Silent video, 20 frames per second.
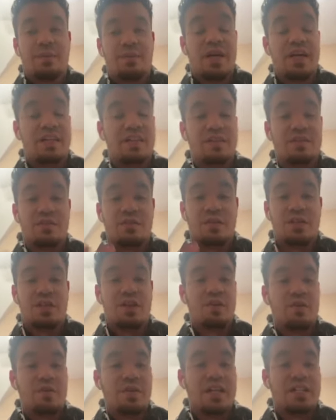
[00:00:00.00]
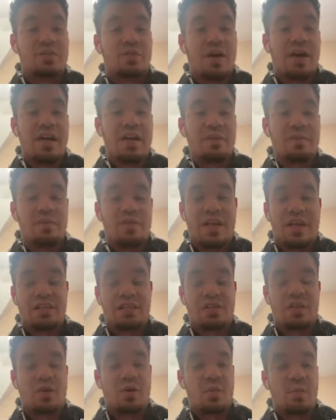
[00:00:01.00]
But, you know, that's why
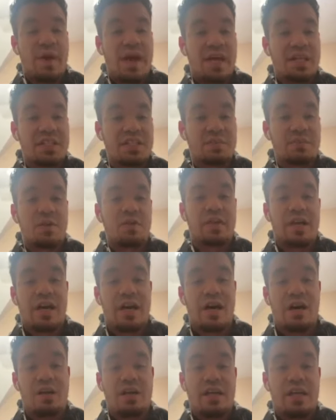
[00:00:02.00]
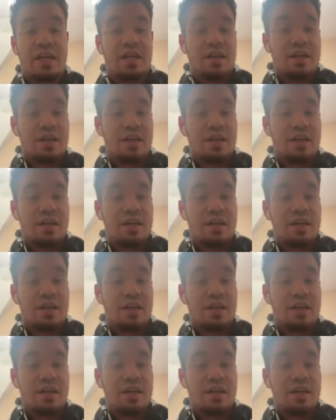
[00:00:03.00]
like local bands smoke out.